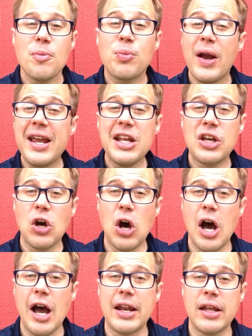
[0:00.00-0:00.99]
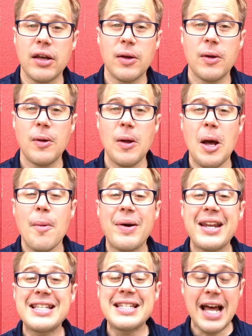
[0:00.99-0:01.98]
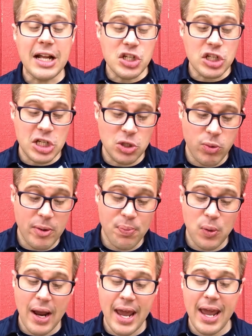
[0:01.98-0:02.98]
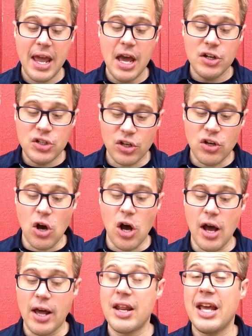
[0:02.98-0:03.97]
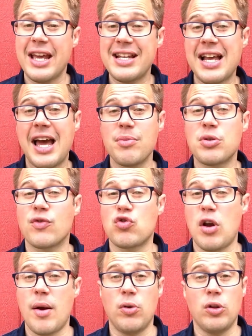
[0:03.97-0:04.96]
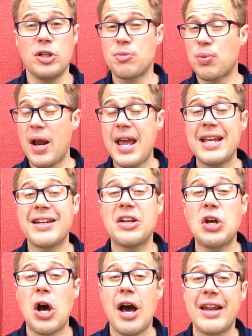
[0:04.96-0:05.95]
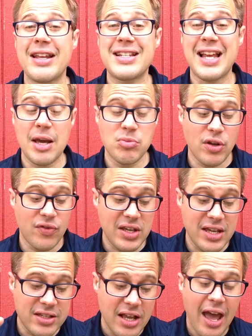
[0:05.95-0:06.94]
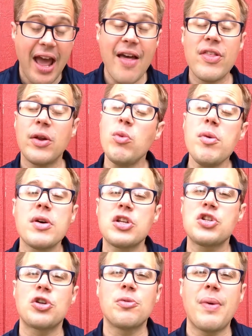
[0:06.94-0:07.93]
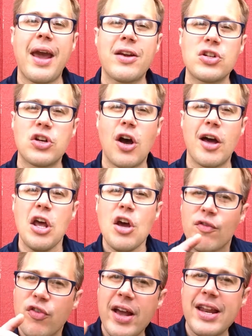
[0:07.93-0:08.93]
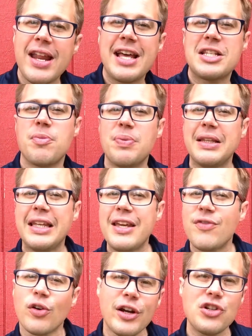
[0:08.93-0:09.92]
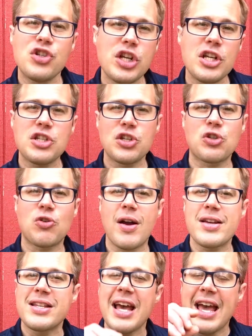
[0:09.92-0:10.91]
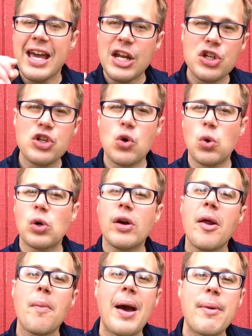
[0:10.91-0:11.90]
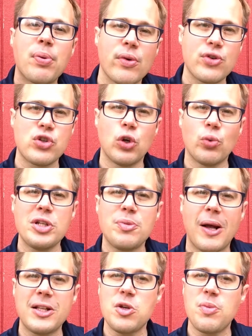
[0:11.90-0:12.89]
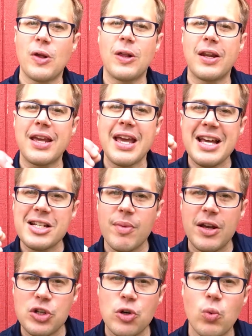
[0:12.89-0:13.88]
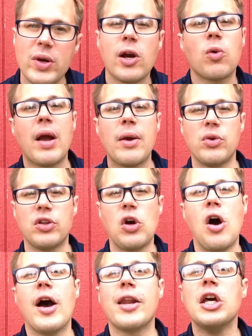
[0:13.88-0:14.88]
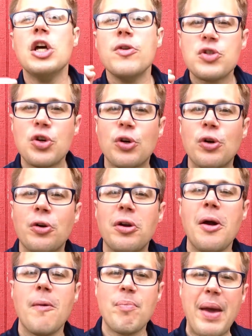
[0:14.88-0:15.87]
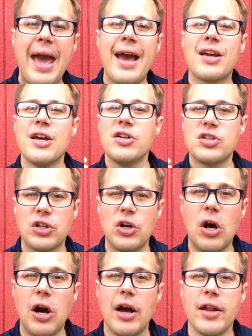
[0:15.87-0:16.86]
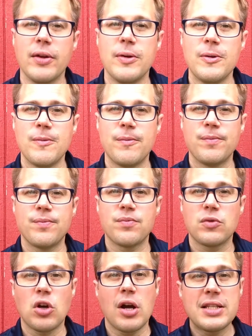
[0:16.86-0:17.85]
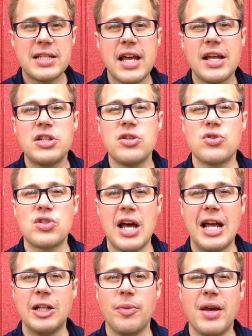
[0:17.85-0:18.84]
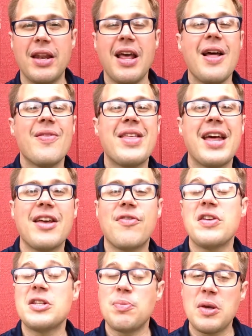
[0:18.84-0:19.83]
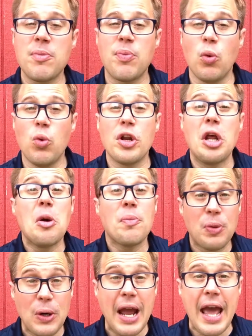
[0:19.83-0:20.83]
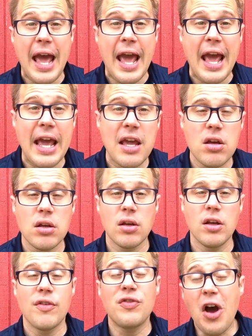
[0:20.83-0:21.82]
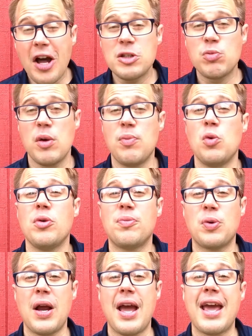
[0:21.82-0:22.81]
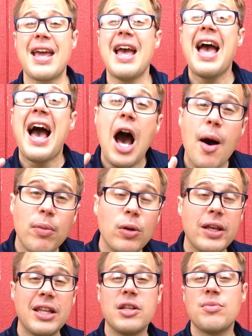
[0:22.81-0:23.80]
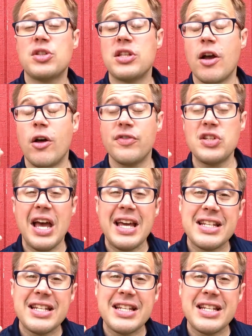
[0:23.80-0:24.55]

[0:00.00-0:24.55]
Pray to God. But it's not just as we pray to God in times of trouble. It's praying to God in times of ease, and then we must turn back to God. Friend, as a believer in Jesus Christ, it is your and my personal responsibility to make sure we are right with God. Turn back to God. God said to Solomon that if his people would pray, if God's people would pray, humbling themselves,